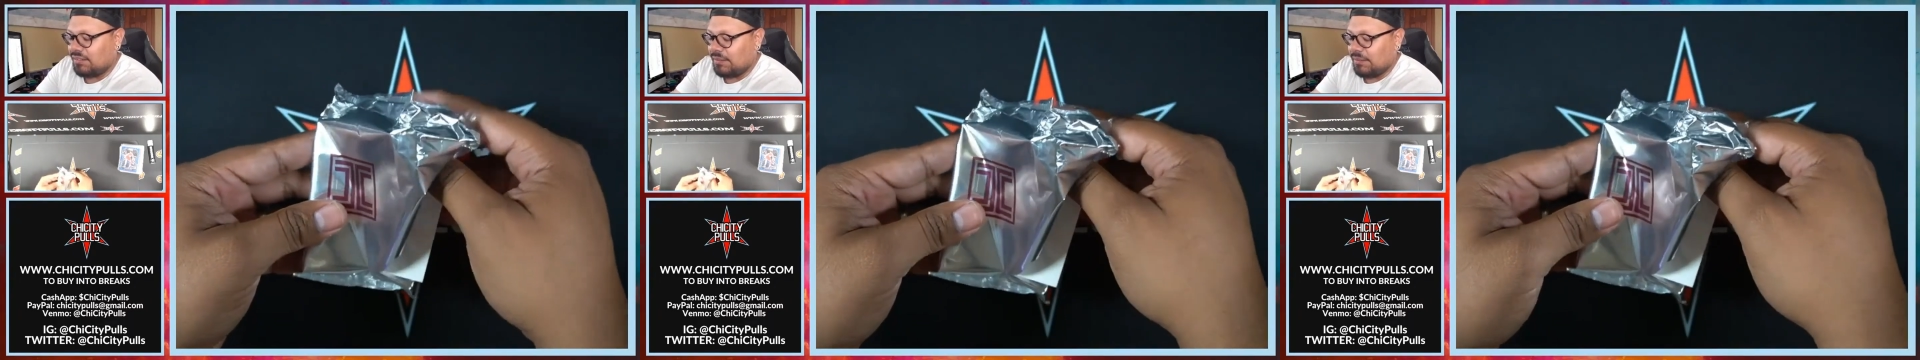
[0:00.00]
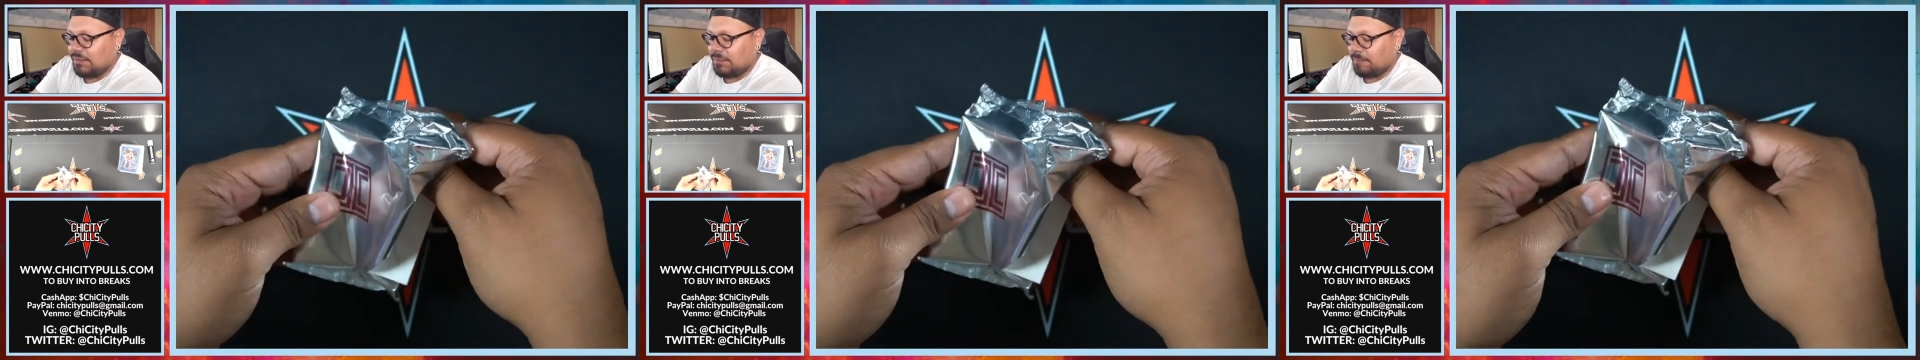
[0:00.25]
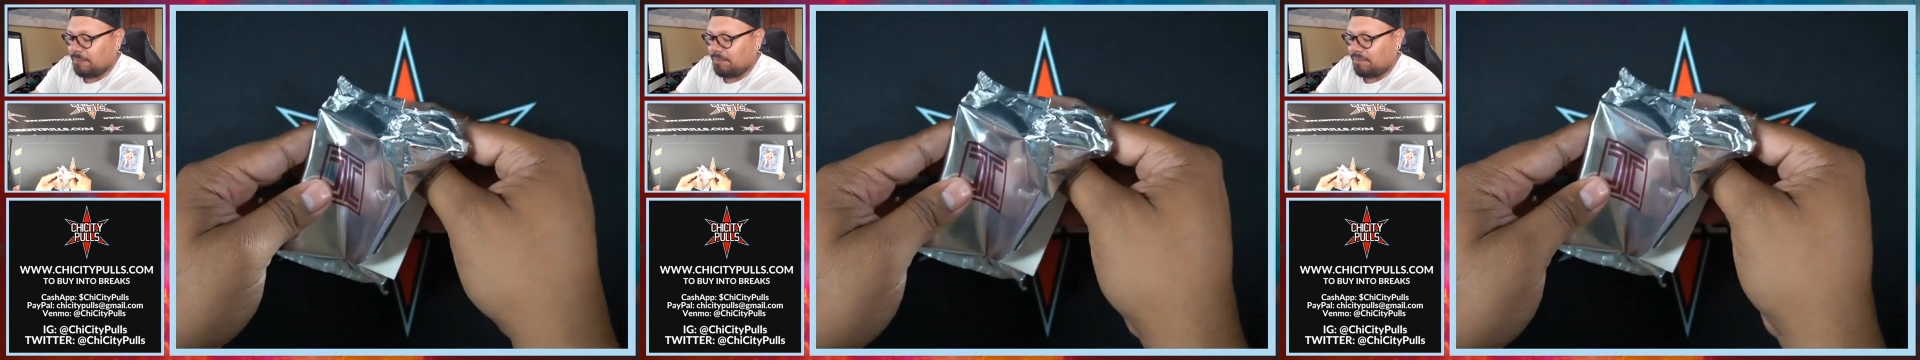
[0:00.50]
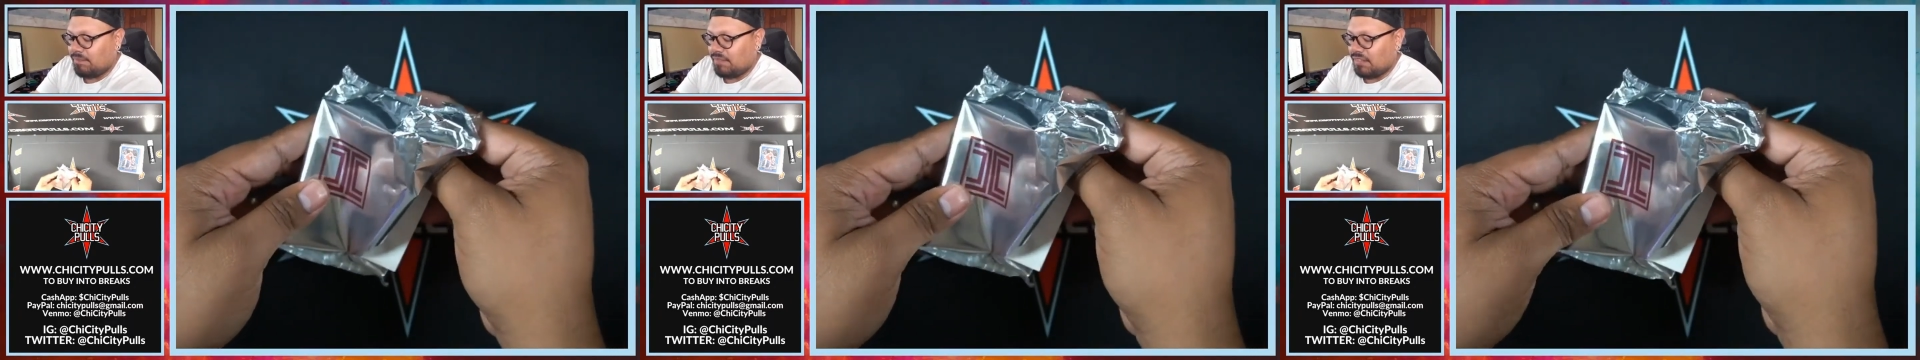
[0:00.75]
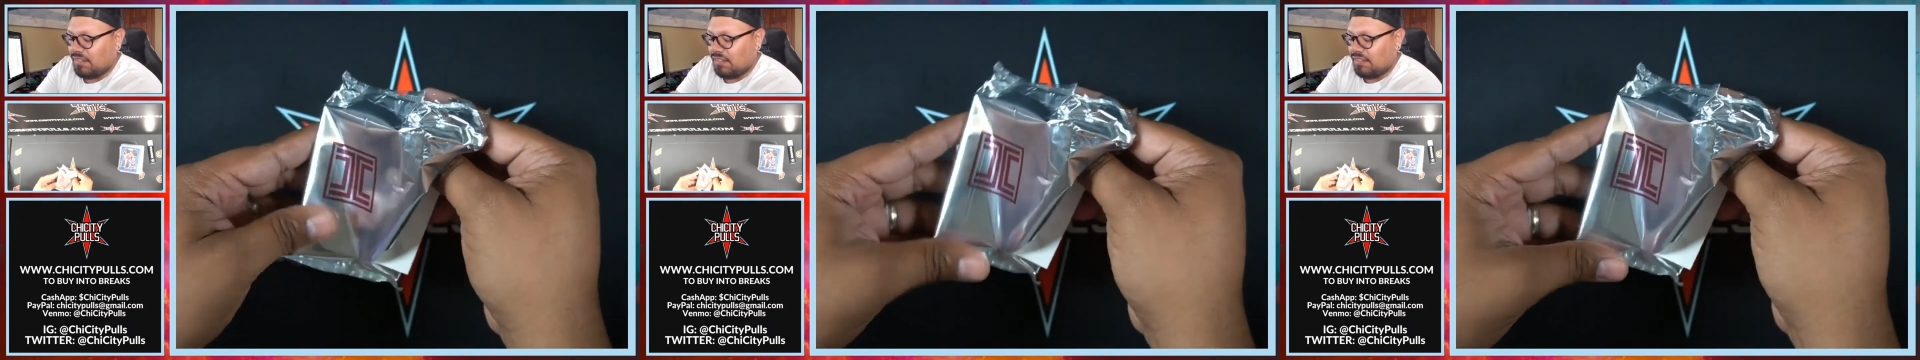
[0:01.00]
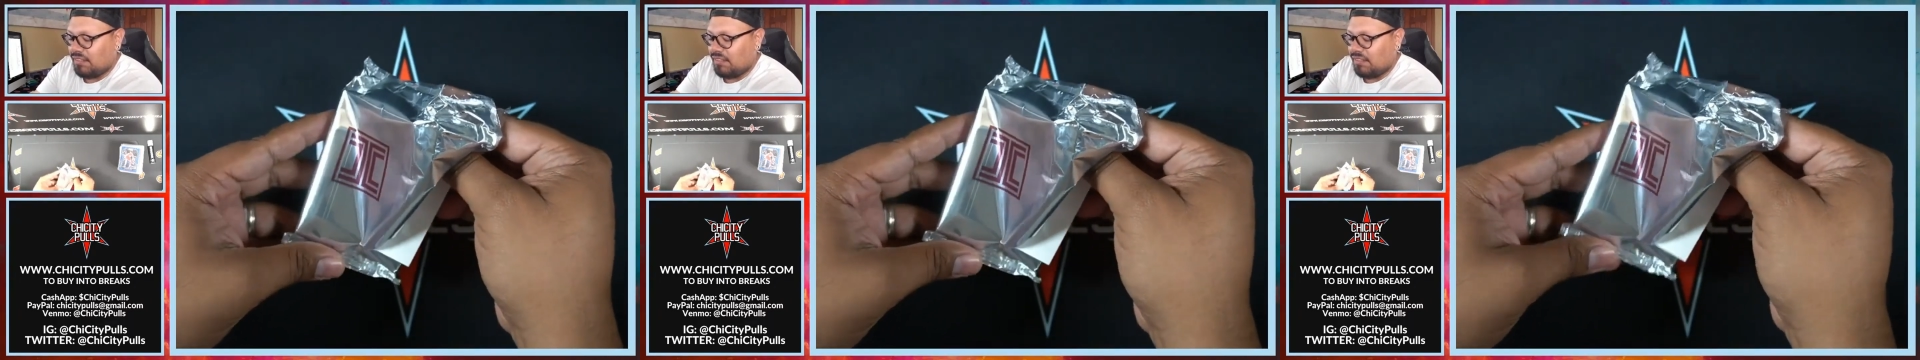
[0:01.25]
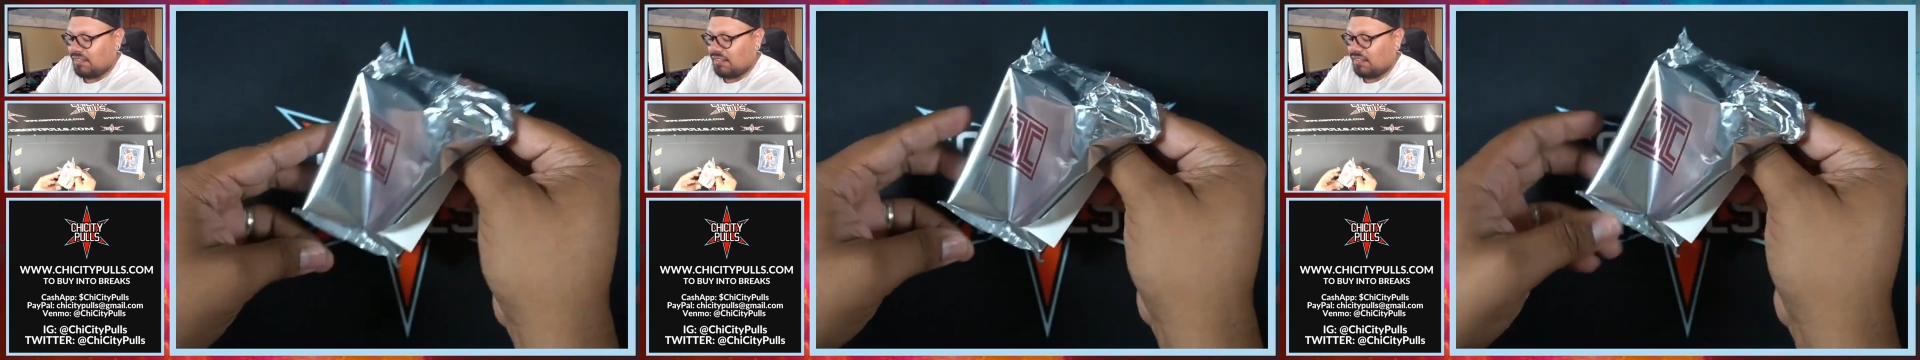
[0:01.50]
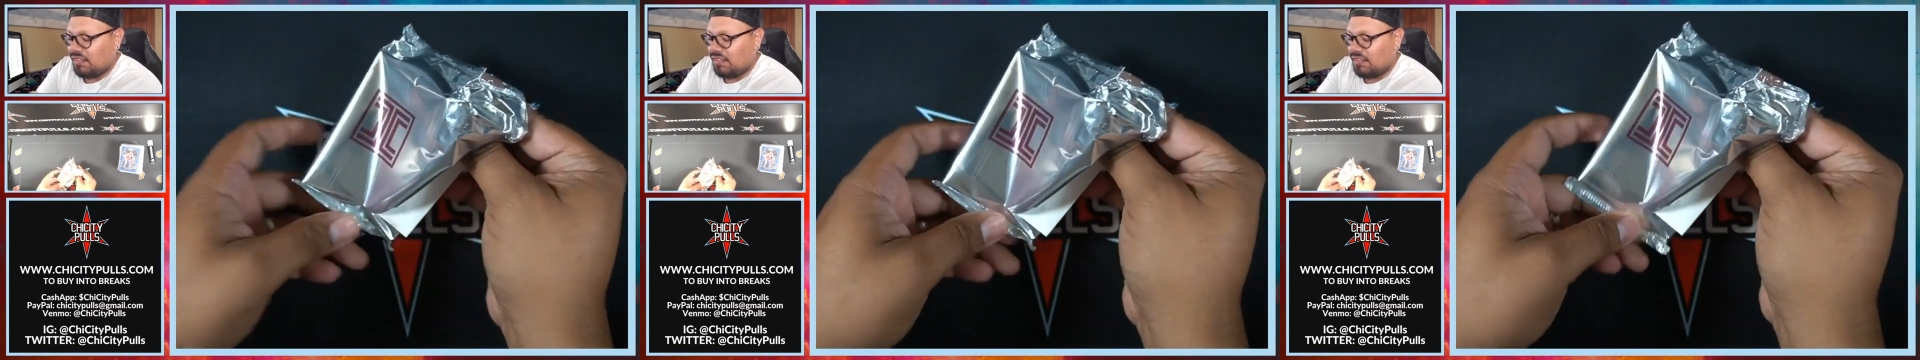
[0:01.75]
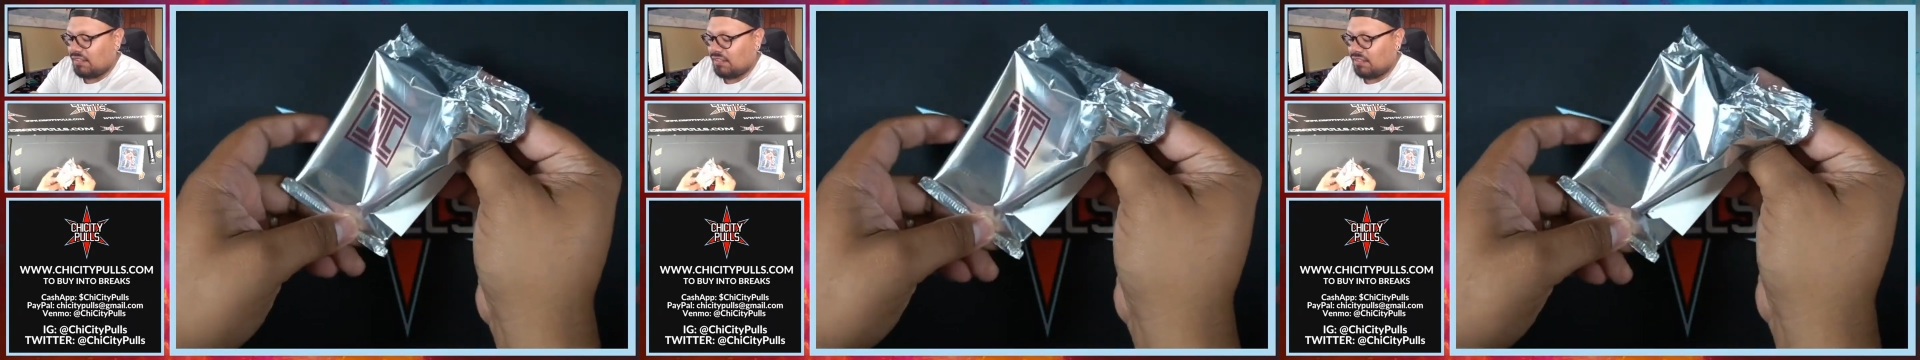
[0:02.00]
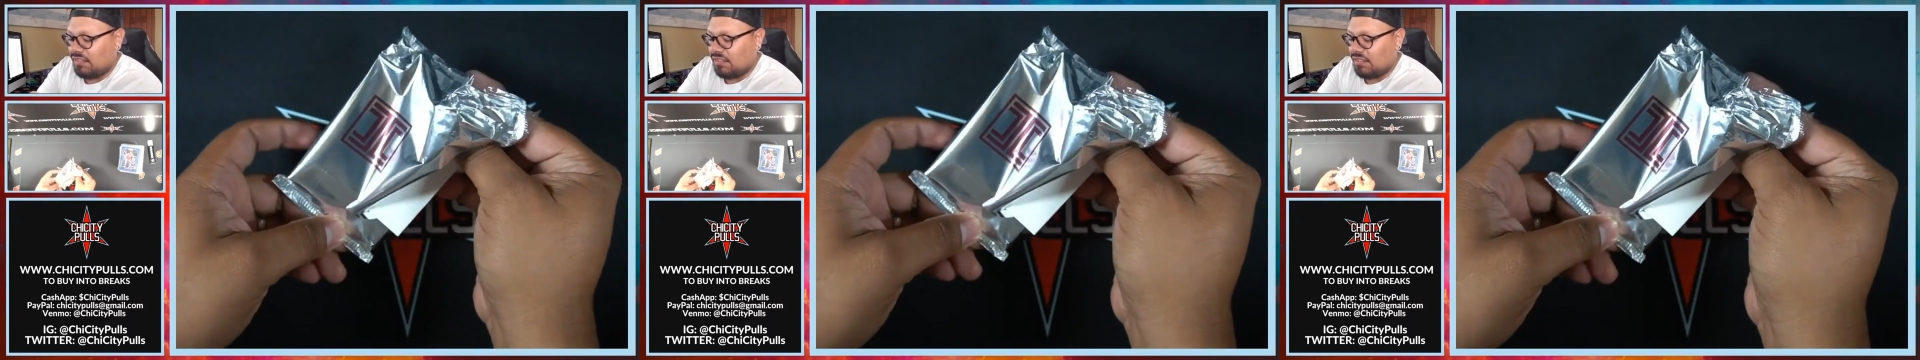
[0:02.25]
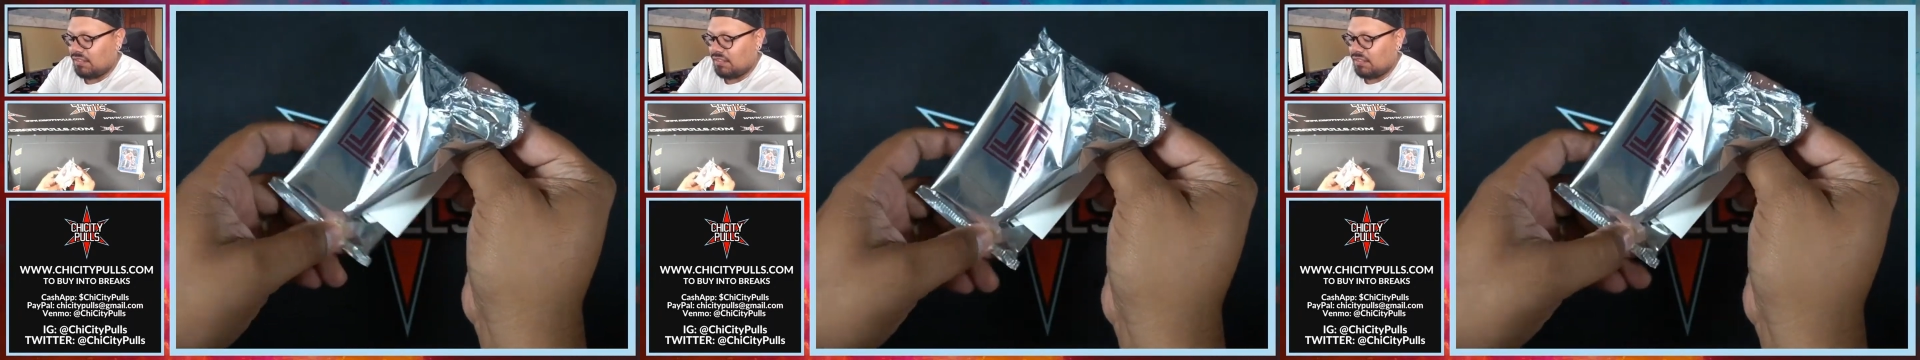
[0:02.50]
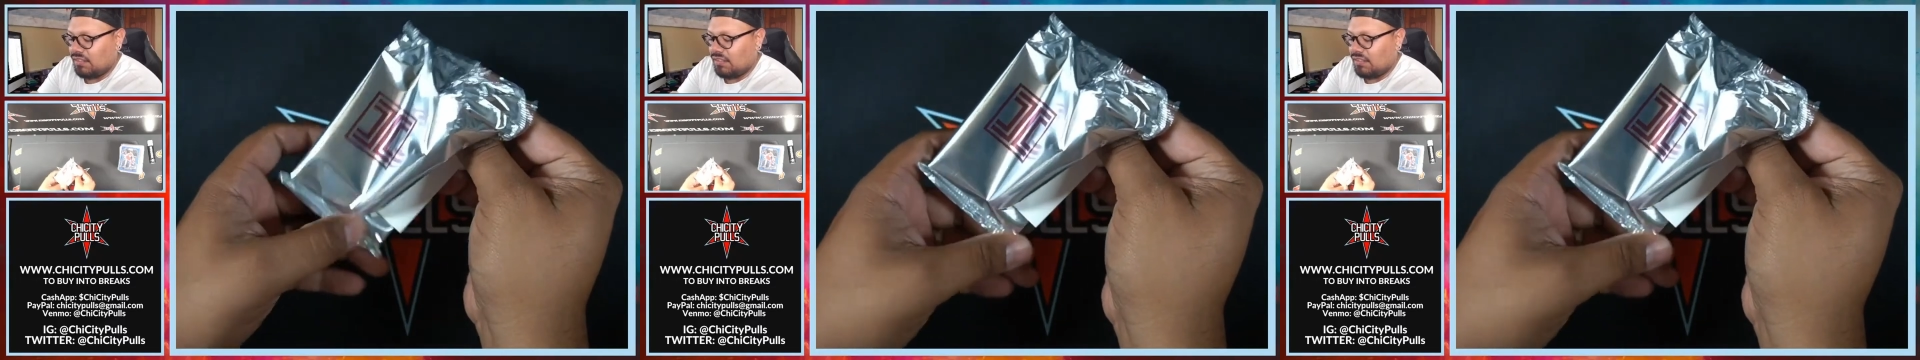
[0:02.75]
No one is speaking in this clip.